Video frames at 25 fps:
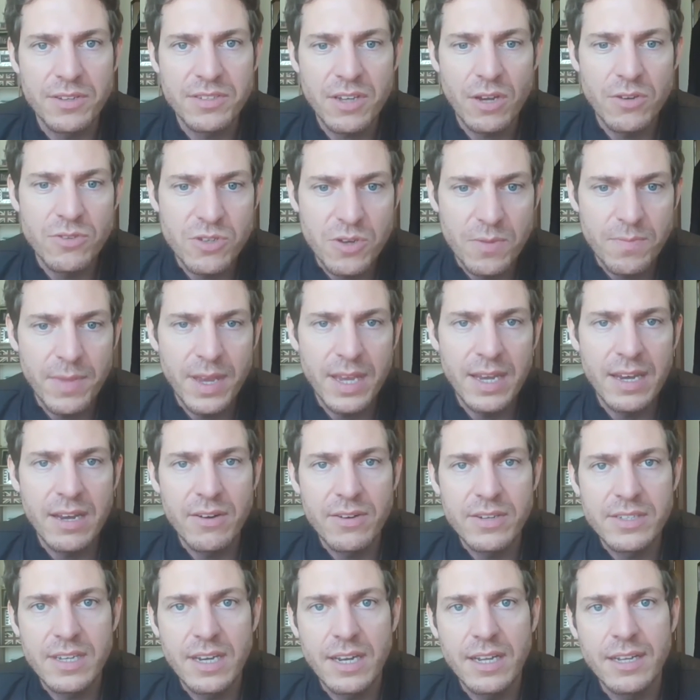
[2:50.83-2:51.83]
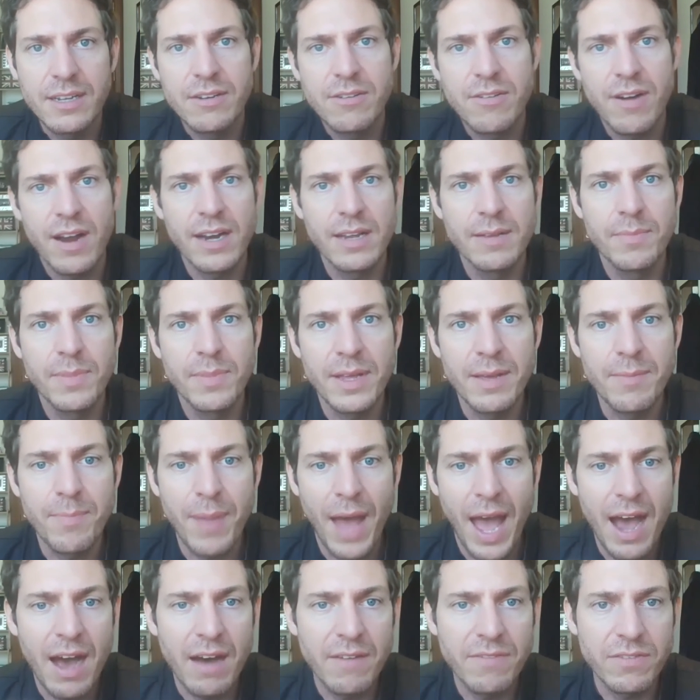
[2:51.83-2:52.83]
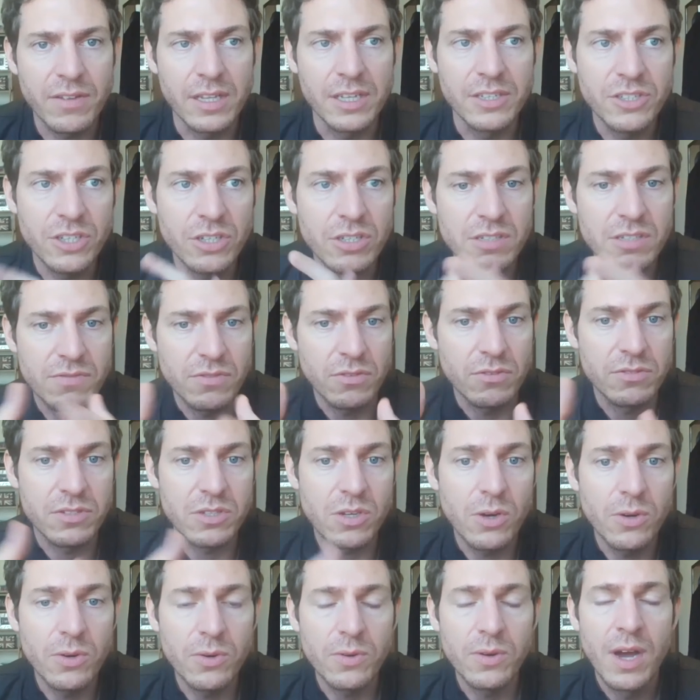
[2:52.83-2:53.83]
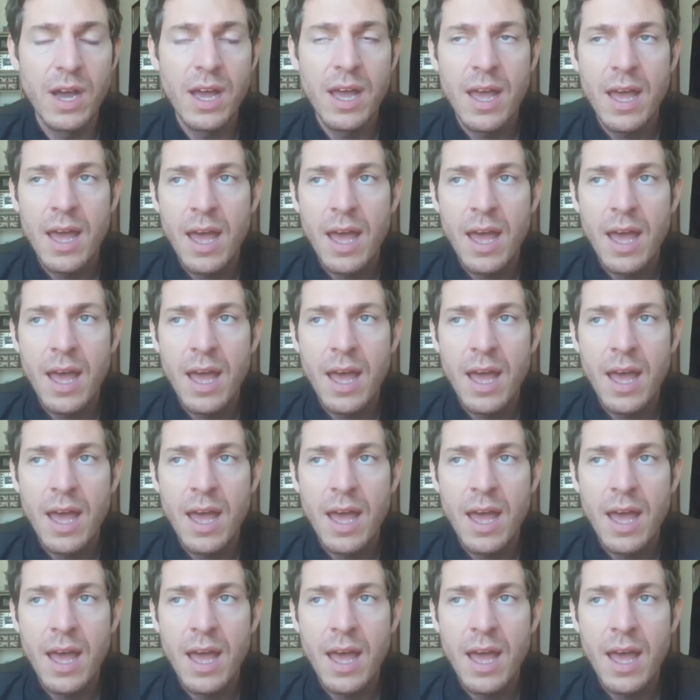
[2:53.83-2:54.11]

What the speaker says: social media is an incredibly powerful and useful tool.